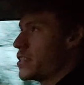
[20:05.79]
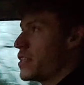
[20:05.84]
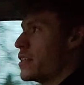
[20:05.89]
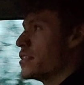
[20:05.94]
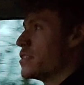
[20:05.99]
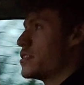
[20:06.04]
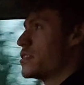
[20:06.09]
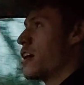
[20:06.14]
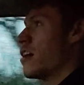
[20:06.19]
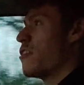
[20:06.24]
and
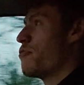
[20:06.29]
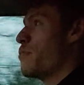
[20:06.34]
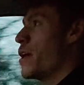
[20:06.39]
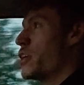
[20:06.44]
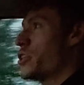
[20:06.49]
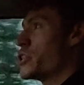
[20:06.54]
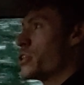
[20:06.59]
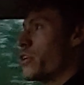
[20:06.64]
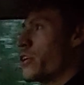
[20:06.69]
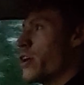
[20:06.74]
stuff, make
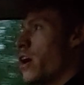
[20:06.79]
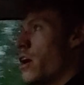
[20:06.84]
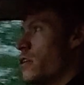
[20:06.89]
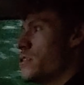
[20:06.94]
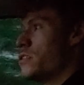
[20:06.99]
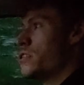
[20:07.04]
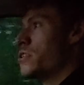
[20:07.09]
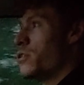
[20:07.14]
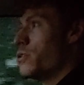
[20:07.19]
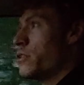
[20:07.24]
sure to go
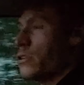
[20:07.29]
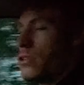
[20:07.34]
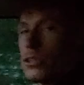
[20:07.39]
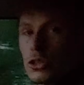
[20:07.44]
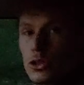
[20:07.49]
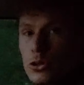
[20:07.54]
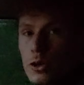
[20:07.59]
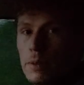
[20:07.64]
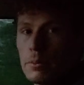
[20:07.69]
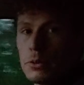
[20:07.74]
to the
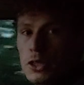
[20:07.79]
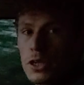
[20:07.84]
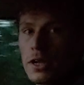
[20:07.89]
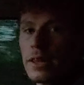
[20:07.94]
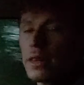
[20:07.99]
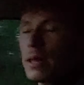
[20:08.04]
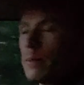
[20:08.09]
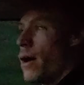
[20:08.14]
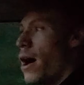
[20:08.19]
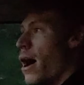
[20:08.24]
description
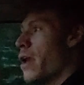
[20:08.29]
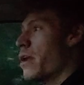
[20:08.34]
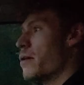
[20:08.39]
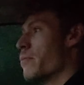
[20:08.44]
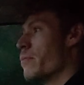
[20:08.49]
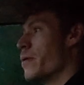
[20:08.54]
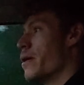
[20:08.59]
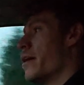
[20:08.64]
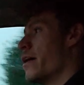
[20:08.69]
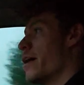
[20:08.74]
at the bottom
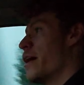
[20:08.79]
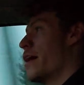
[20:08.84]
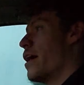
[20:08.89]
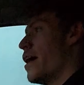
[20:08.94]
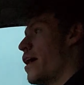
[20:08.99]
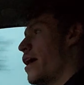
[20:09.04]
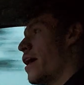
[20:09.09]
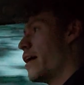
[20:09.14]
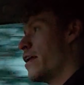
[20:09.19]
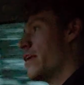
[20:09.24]

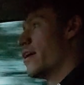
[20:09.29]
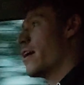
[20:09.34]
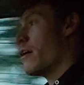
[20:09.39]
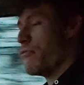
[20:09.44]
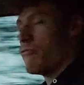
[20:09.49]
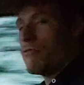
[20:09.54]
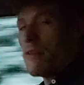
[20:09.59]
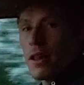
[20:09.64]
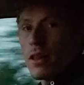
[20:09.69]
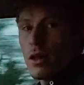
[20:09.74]
and
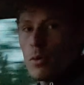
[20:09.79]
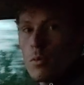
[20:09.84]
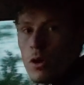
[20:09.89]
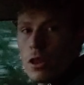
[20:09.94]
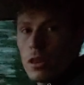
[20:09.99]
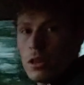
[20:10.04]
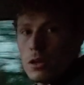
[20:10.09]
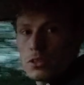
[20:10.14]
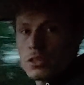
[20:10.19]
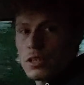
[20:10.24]
follow one
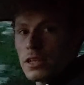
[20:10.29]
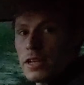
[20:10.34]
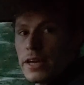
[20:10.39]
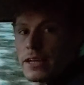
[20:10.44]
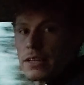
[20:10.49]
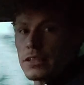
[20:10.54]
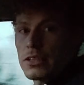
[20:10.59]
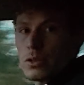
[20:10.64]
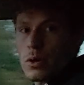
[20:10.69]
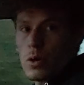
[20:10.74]
of those
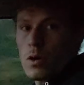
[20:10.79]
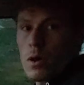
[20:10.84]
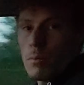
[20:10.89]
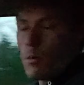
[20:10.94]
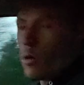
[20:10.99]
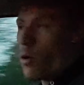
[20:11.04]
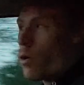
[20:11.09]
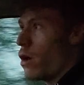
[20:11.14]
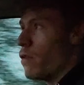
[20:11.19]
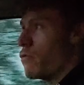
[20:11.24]
links or
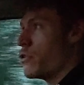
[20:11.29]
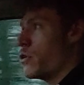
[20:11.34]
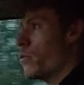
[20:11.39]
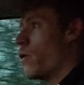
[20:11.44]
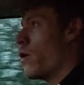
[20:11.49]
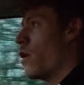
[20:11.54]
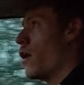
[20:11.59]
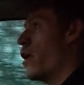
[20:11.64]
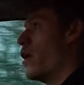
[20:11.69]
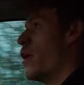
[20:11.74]
more if you
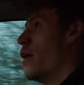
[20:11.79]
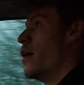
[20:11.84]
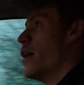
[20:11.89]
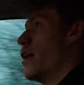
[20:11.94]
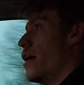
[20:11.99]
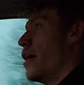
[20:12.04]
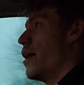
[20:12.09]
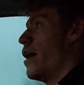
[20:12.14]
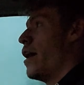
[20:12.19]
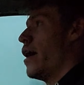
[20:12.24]
want,
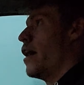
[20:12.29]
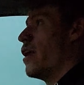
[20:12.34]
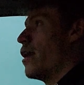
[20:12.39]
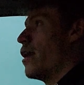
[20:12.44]
and